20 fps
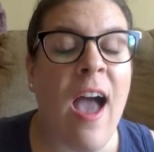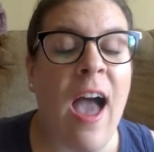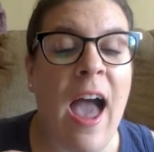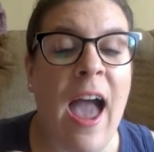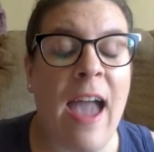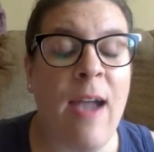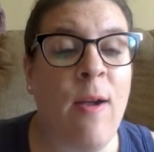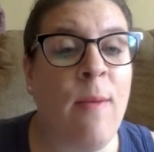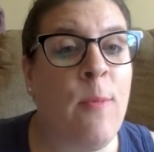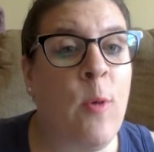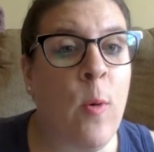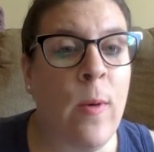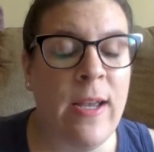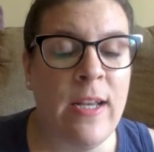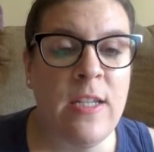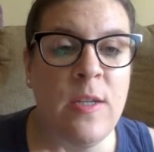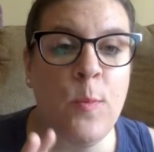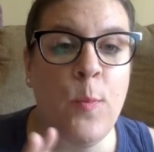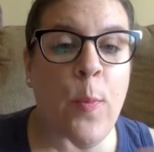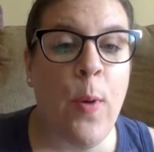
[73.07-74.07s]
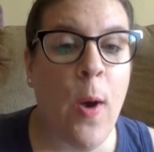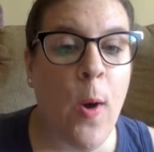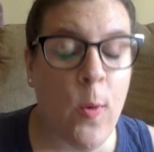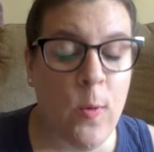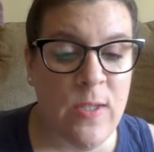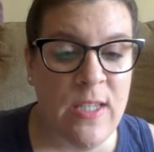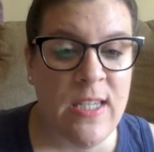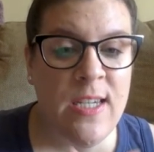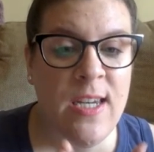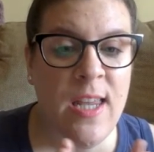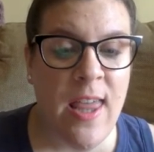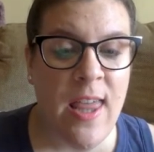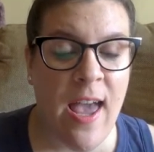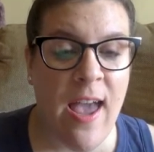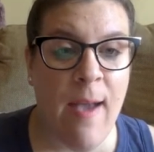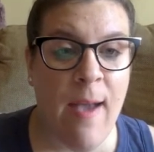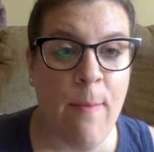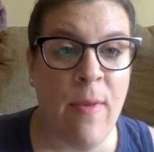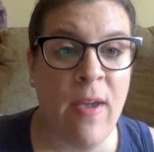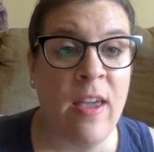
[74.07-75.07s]
I am going to post
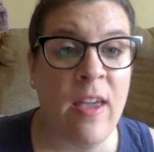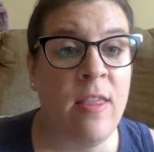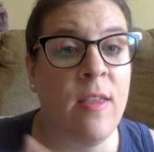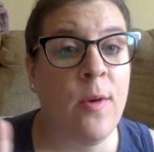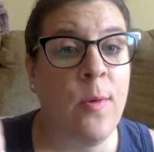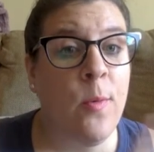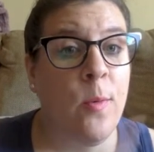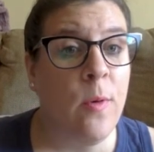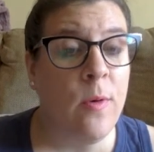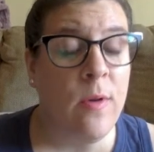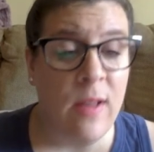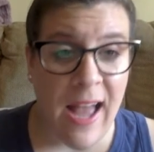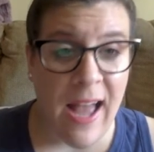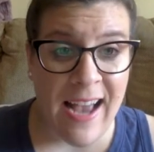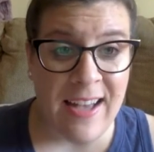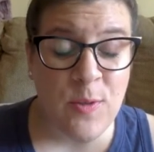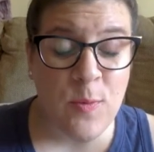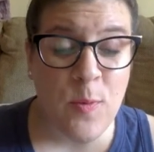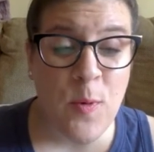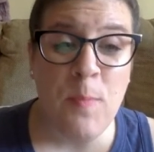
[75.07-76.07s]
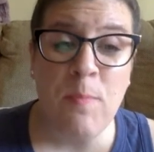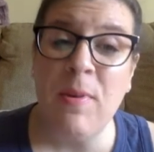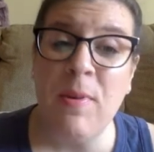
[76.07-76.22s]
them in the Google Classroom,